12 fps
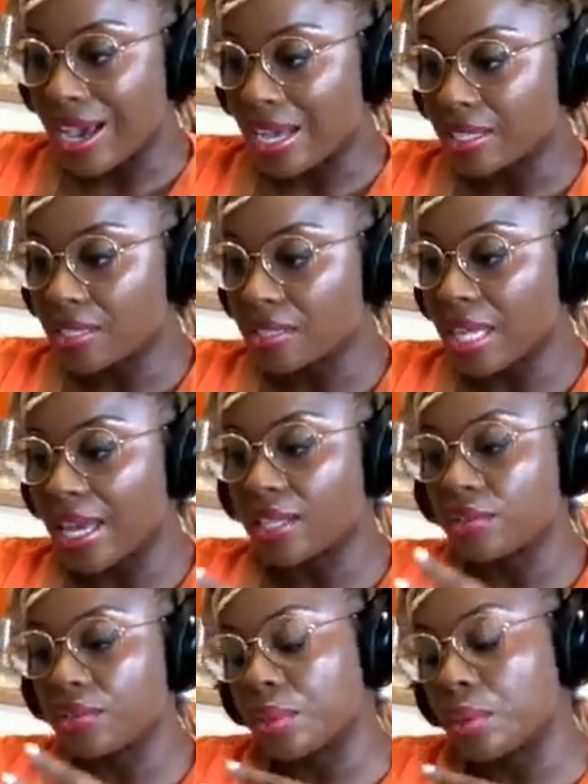and
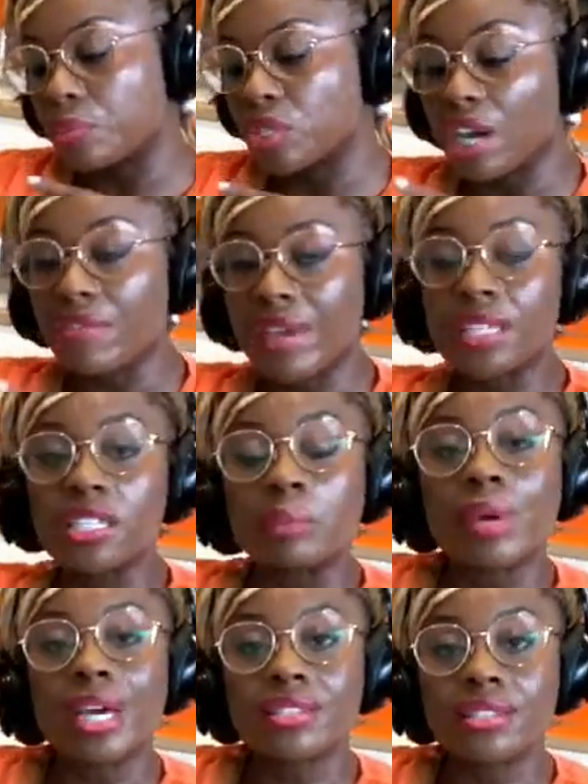then
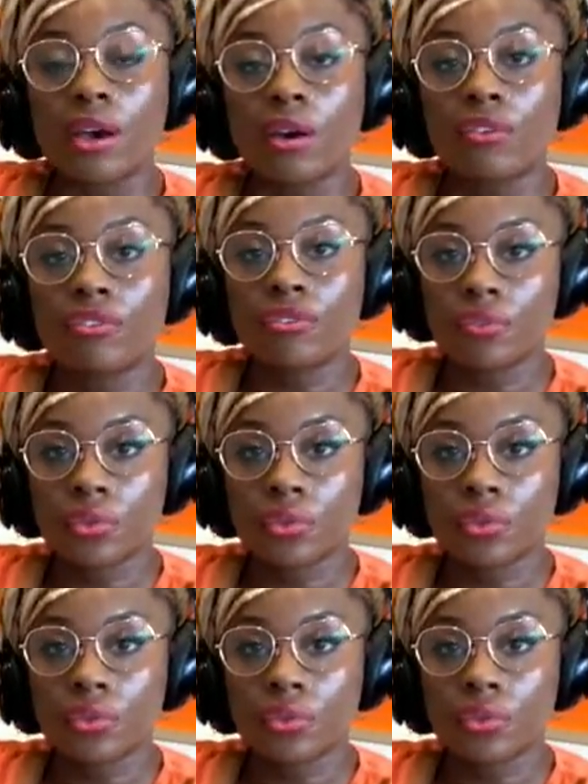directing myself.